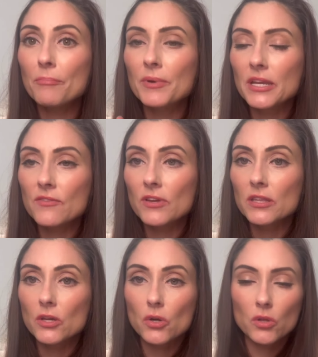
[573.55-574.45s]
But even
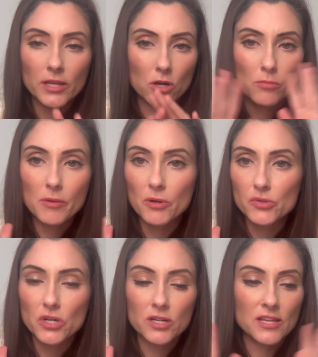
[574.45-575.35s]
though all my
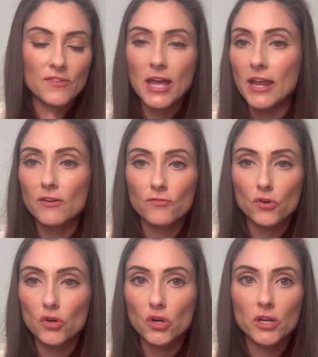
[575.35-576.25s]
Botox, haven't had it
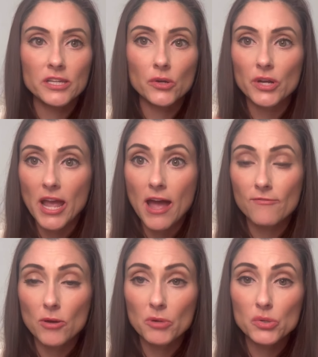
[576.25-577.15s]
for a year and a
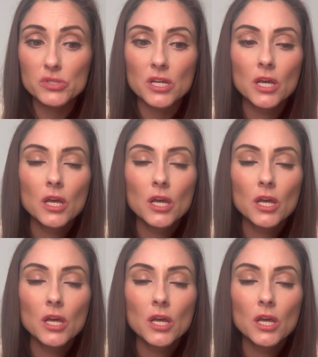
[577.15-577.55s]
half almost,